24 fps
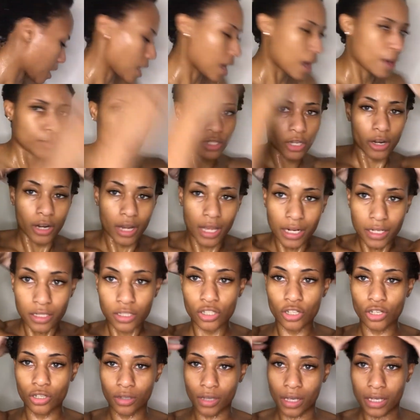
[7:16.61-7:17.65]
I'm sorry I didn't
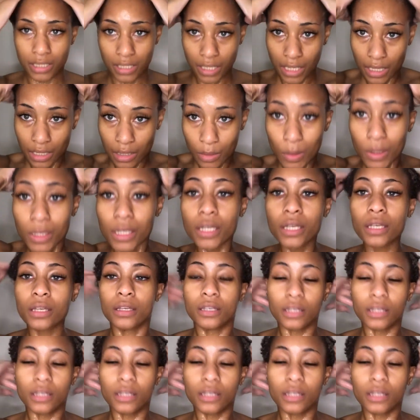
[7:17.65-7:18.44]
show you guys that. Let me